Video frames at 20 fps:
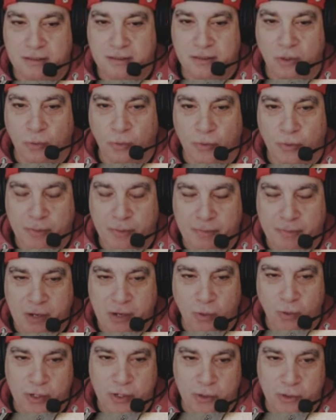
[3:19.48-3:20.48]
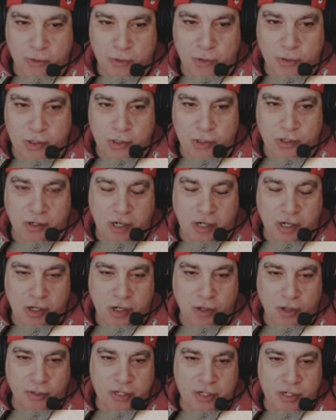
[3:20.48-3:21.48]
with the bigger wheels, like
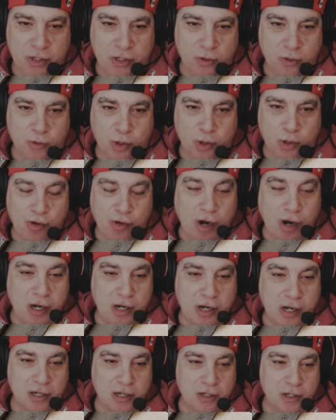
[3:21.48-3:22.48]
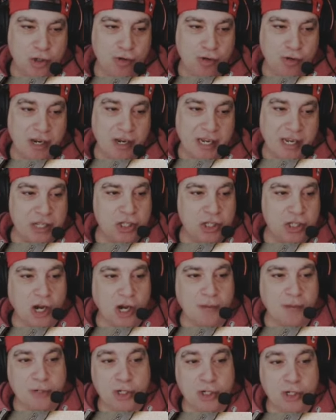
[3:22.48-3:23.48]
on this sort of truggy
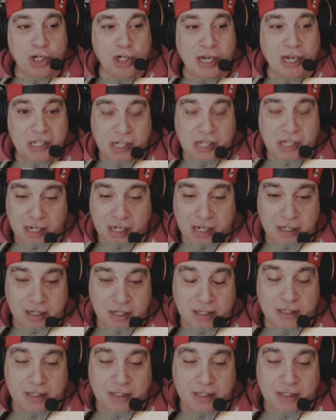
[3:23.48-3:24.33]
type chassis,